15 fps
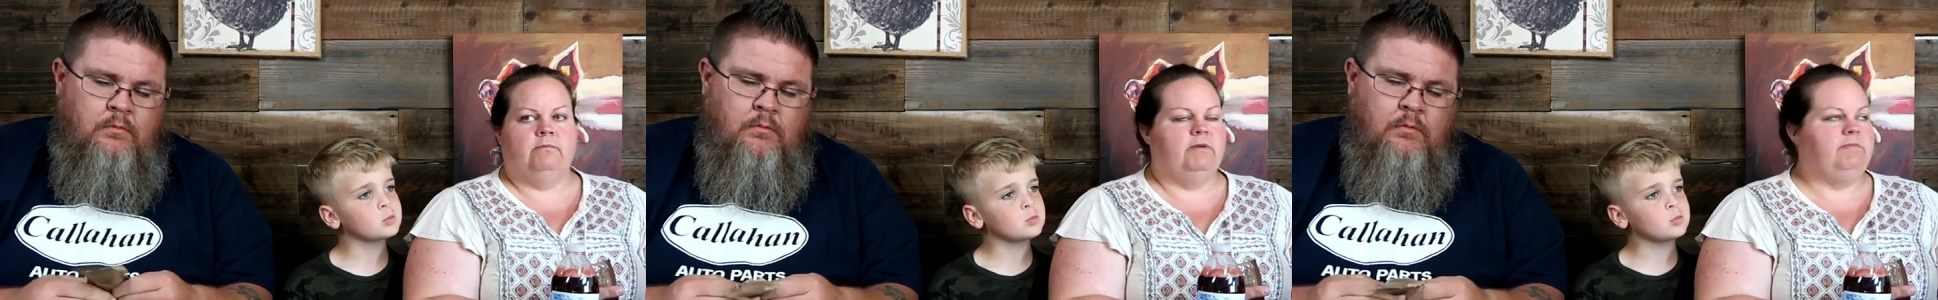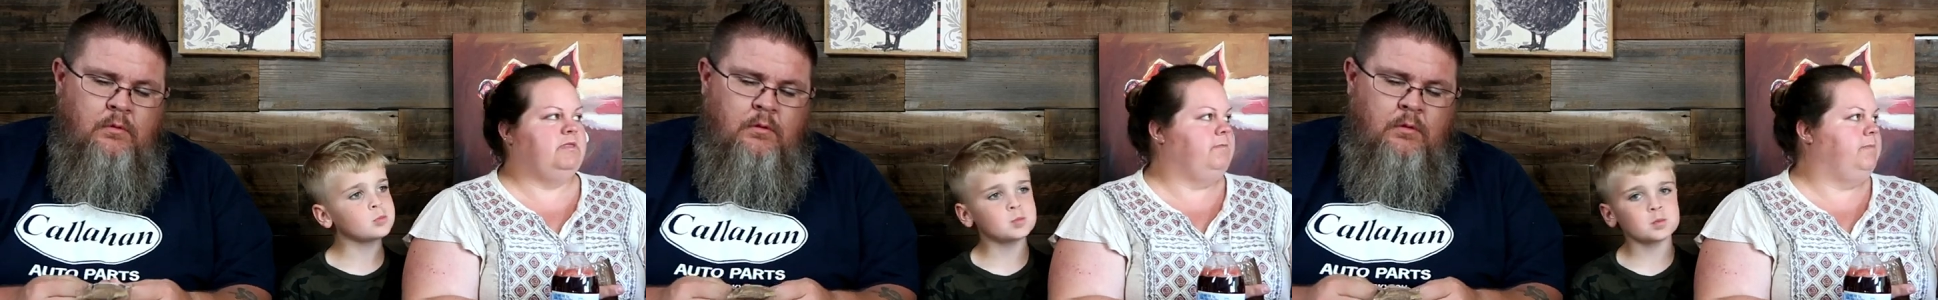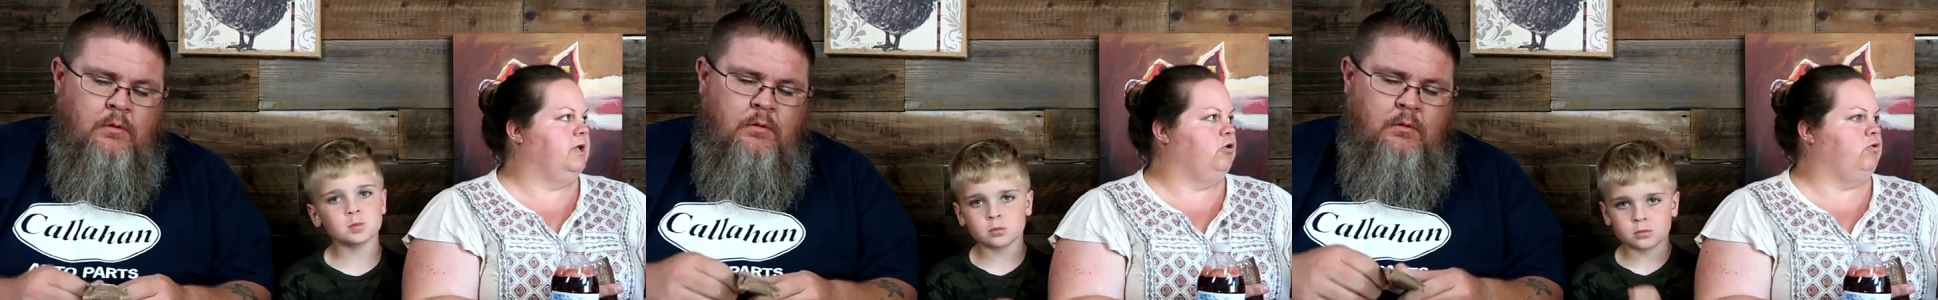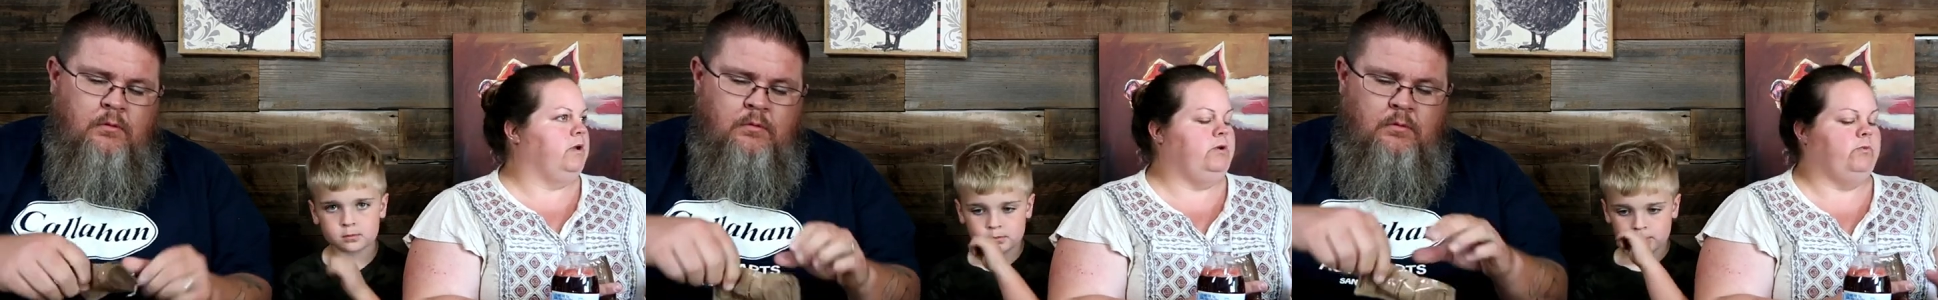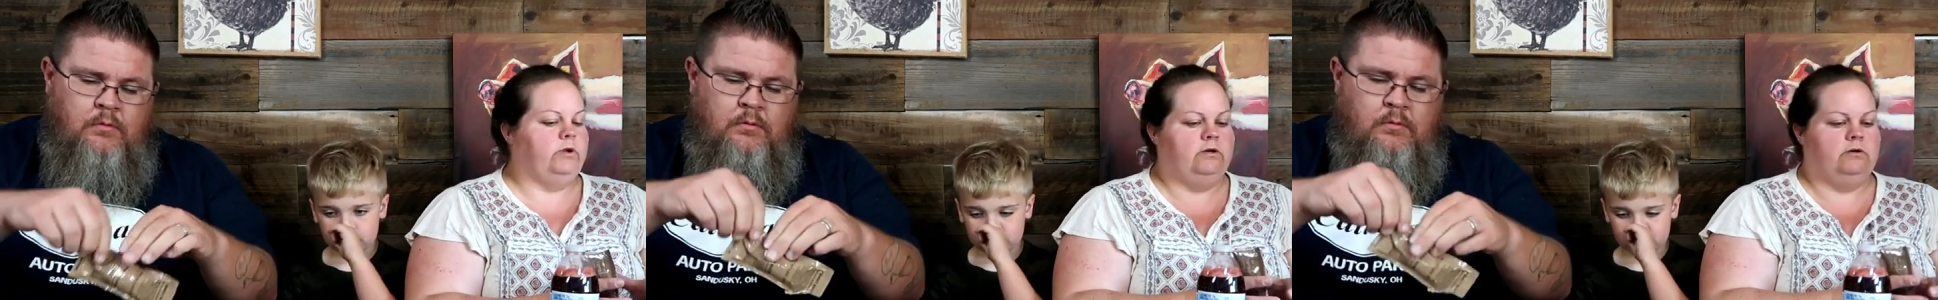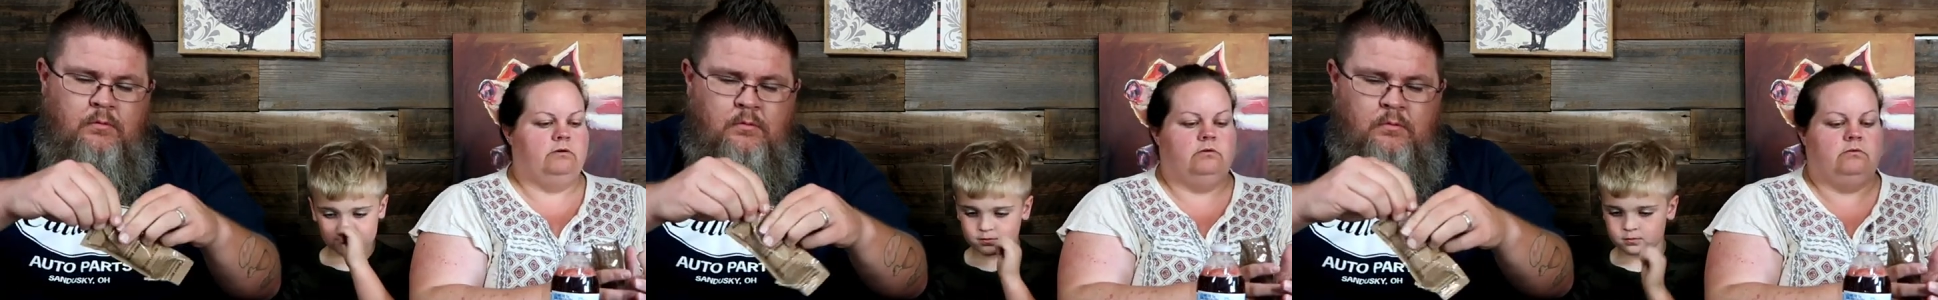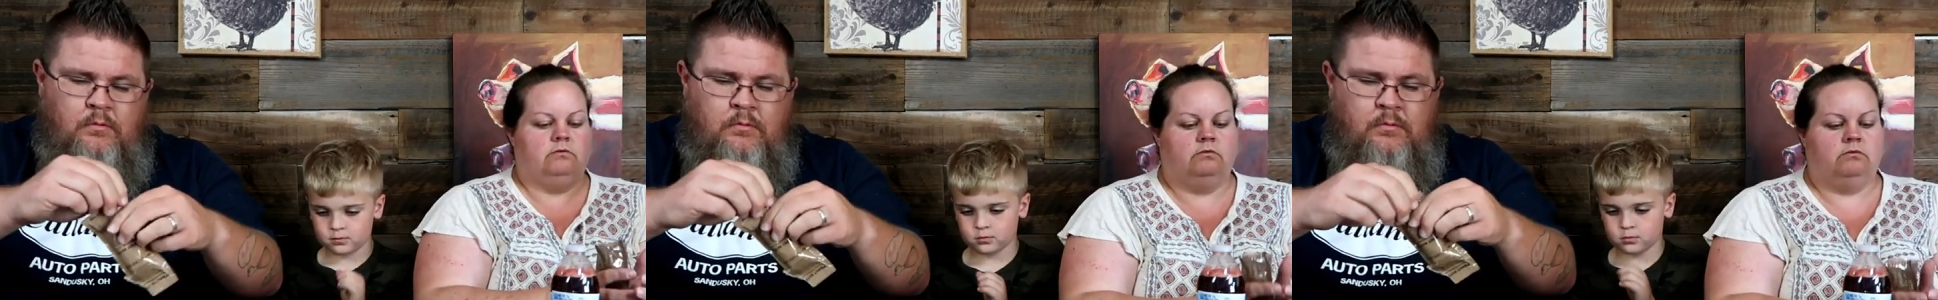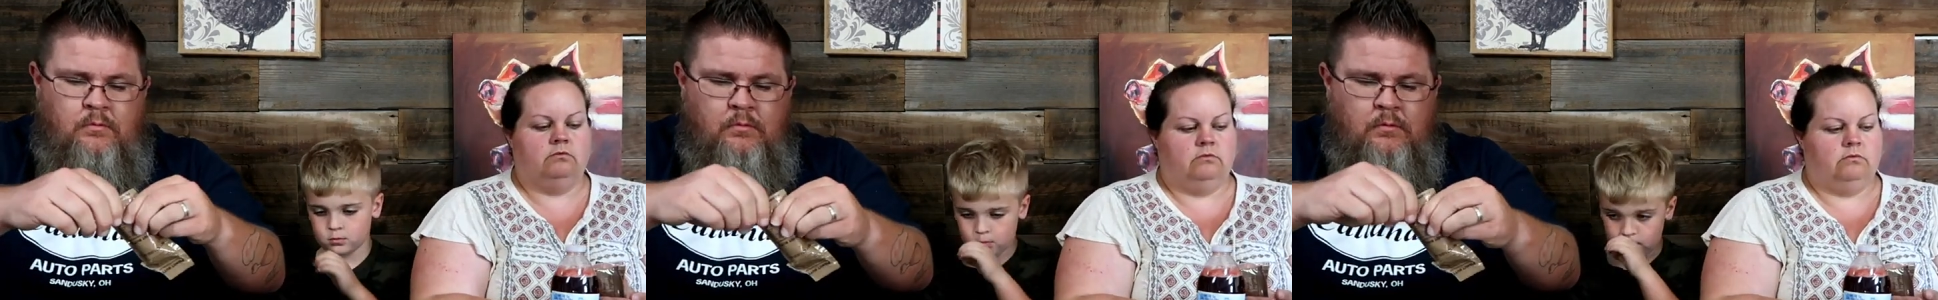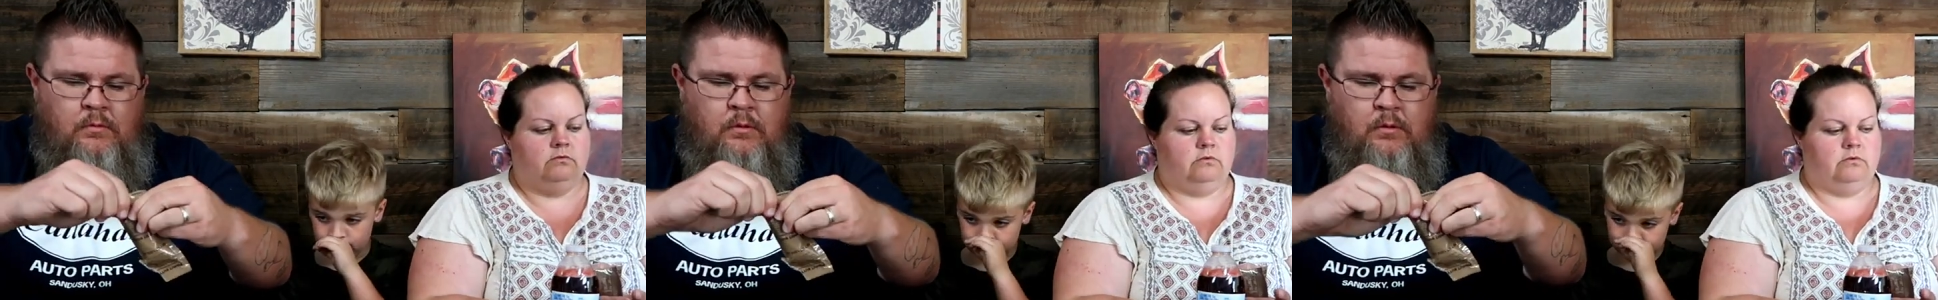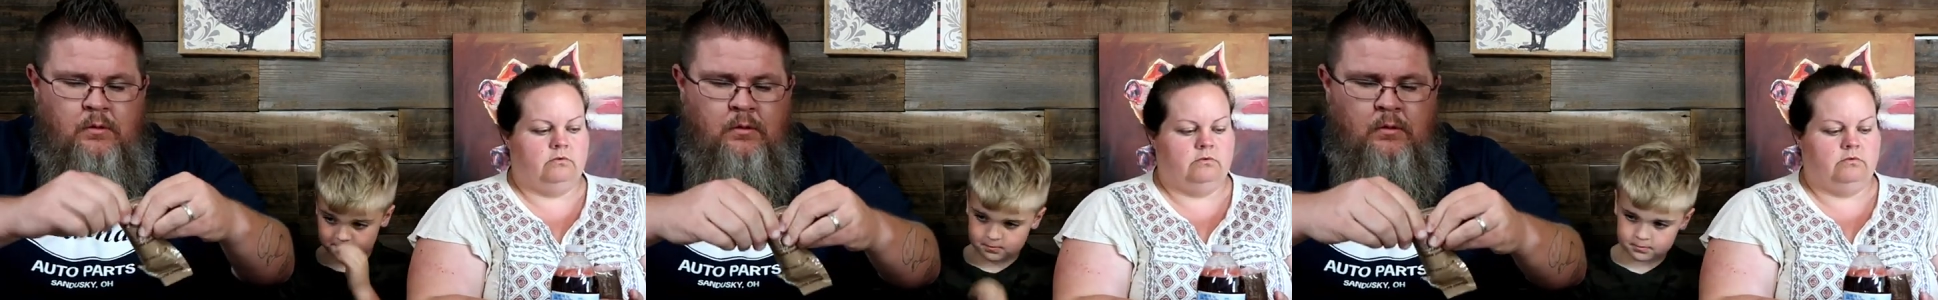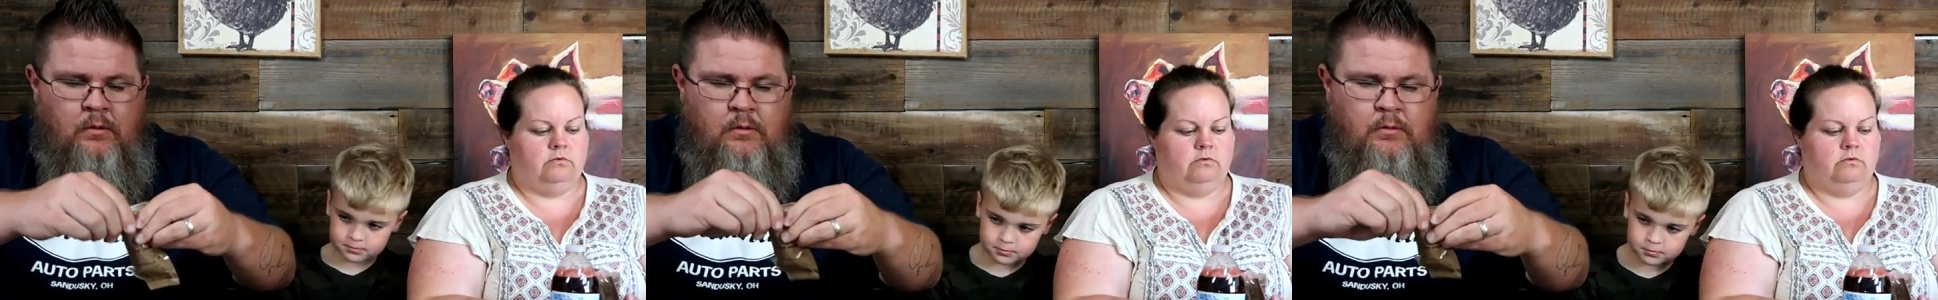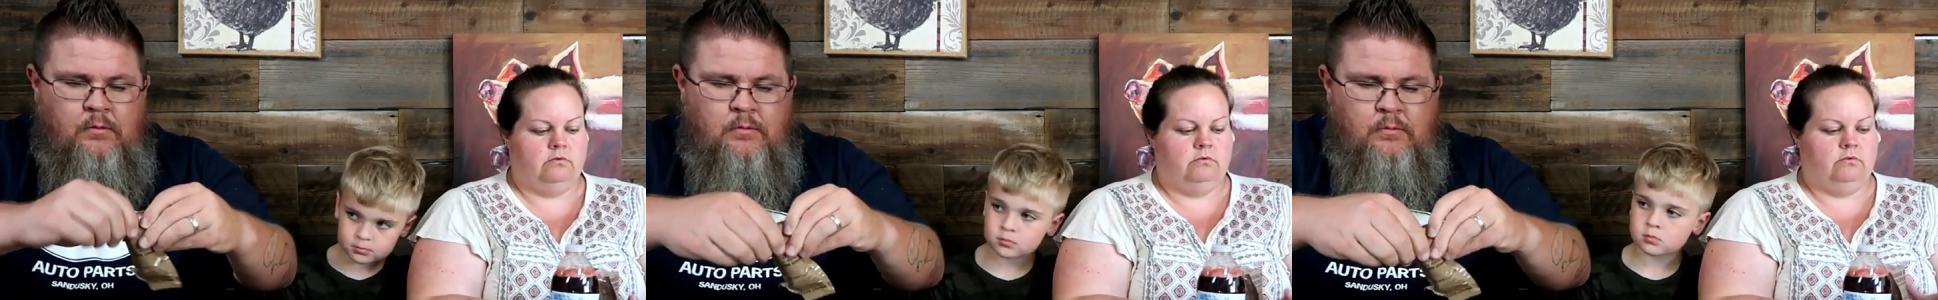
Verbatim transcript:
Speaker 1: Yeah. Maybe the big green one. Okay.